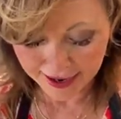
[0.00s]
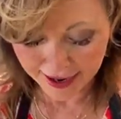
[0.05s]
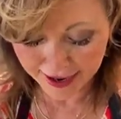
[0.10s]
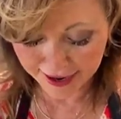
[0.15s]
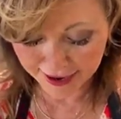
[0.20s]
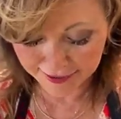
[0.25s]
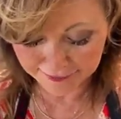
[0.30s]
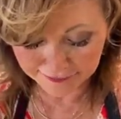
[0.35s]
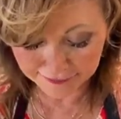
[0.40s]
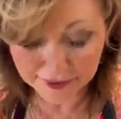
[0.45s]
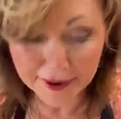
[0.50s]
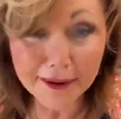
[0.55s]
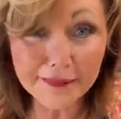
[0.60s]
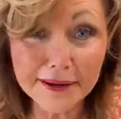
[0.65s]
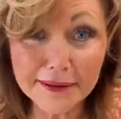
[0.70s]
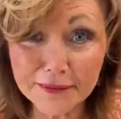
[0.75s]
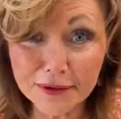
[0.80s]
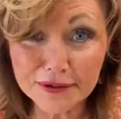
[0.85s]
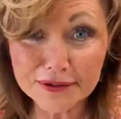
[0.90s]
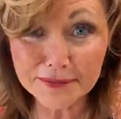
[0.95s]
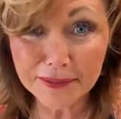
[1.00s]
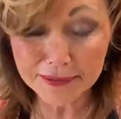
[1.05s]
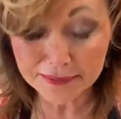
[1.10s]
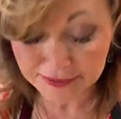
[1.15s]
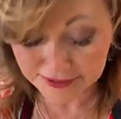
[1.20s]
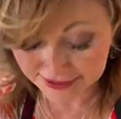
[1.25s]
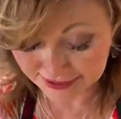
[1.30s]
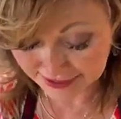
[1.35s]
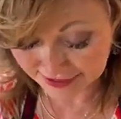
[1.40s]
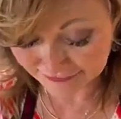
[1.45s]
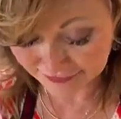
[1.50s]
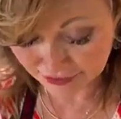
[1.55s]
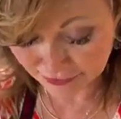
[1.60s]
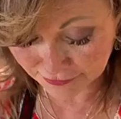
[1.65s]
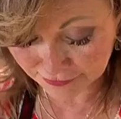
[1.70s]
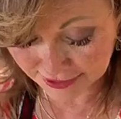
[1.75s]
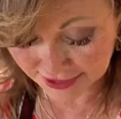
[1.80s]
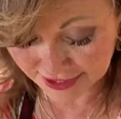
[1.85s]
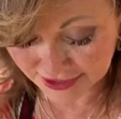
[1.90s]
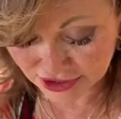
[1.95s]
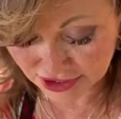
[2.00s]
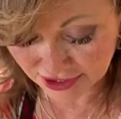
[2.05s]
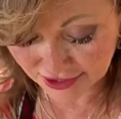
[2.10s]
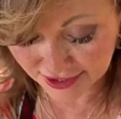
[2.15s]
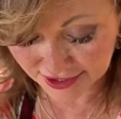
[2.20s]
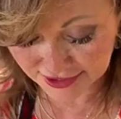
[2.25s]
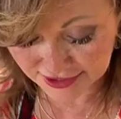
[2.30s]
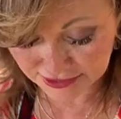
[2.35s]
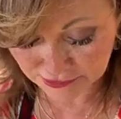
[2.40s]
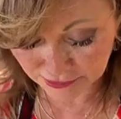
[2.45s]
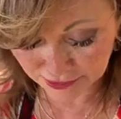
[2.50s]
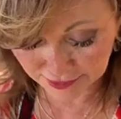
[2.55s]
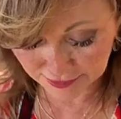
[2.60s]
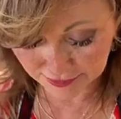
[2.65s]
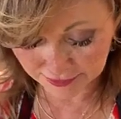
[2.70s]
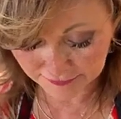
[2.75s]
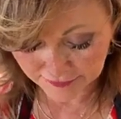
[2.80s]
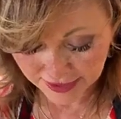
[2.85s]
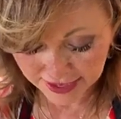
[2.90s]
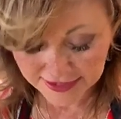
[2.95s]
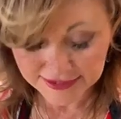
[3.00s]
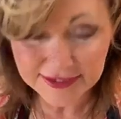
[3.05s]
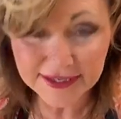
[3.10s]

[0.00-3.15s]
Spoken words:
Probably most people didn't even know what enchiladas were.